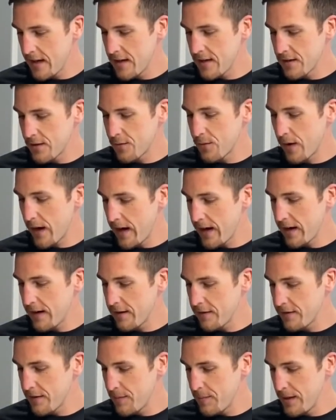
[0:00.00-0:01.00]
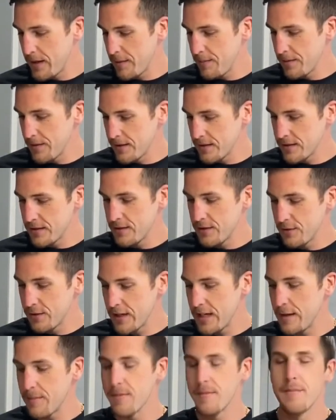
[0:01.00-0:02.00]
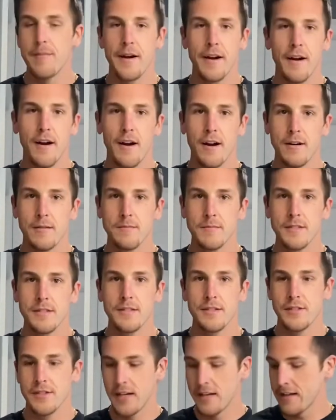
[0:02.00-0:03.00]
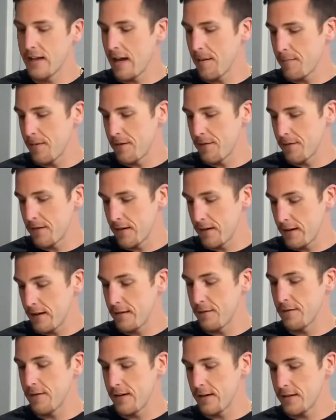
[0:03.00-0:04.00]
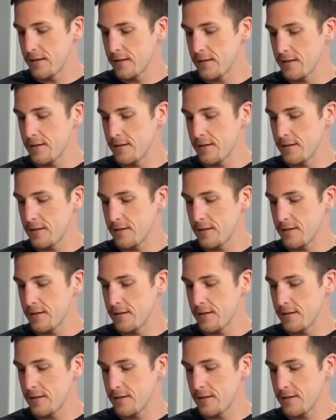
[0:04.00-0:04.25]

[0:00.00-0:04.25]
the right of the people to keep and bear arms shall not be fr- infringed.